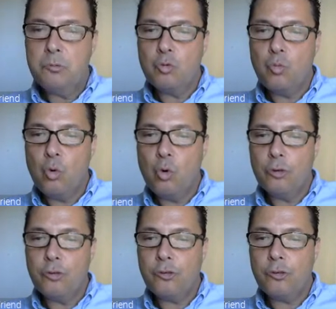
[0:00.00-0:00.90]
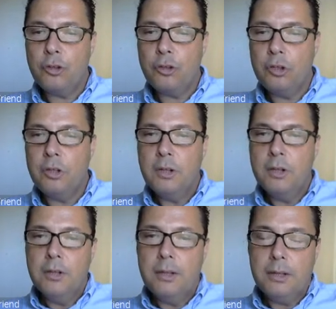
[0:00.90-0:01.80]
towards the
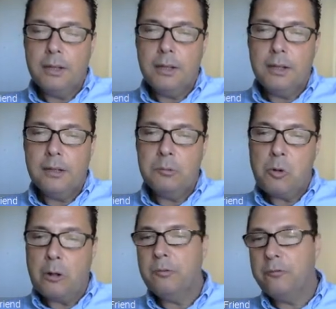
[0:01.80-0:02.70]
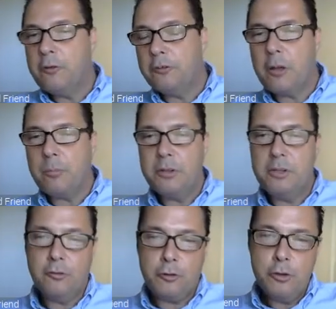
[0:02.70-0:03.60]
first couple
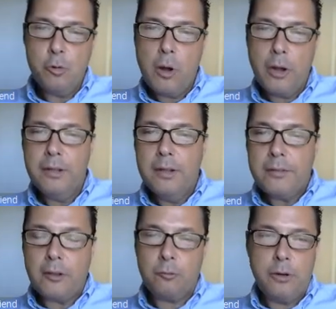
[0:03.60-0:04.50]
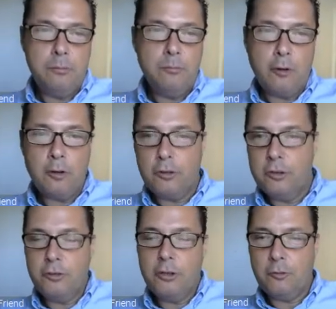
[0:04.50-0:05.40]
of years, Q1, that's when
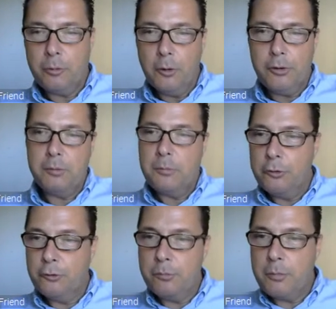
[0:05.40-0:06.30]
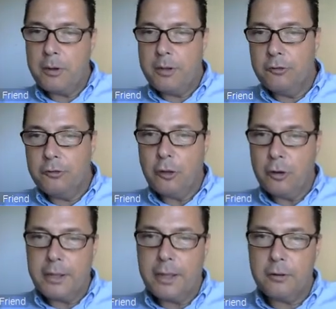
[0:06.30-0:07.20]
volatility exploded in most of the markets and
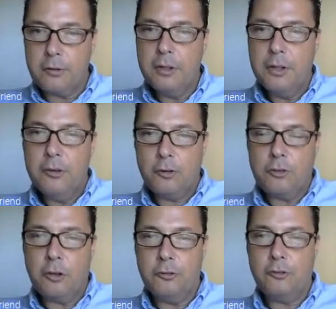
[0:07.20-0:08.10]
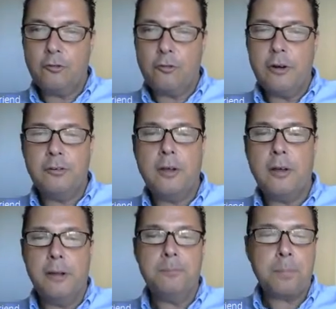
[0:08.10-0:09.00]
dollar Canada started to trend
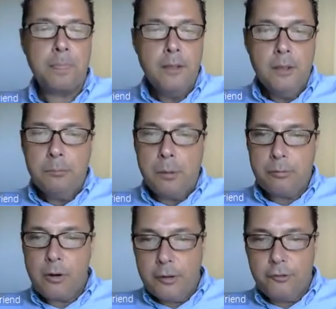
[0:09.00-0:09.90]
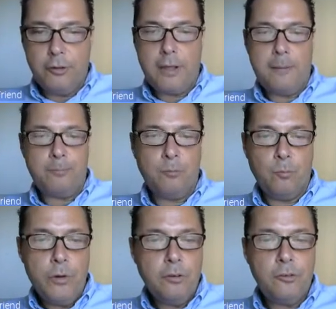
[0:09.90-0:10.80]
higher. But prior to that,
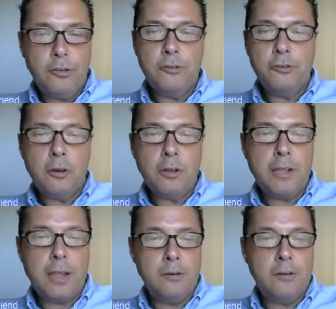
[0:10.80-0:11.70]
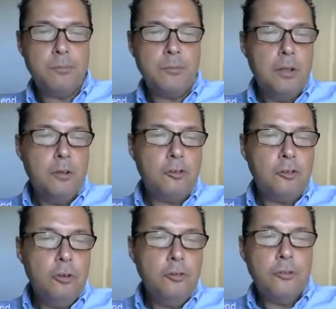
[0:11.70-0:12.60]
we could see that dollar Canada,
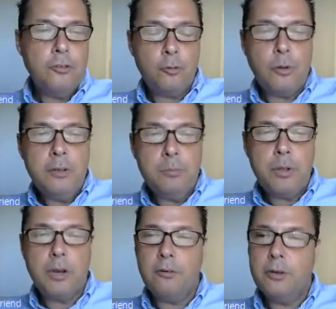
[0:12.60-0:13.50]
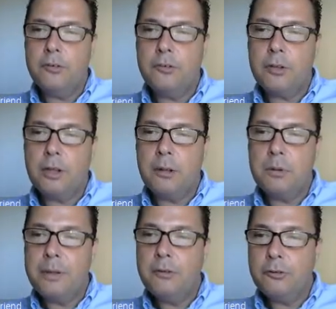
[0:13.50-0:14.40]
just using the 20-period
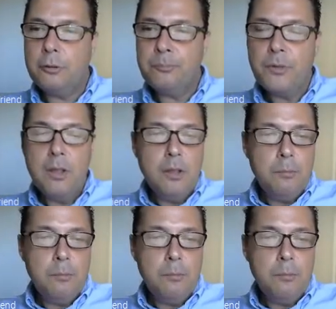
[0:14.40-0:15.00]
momentum,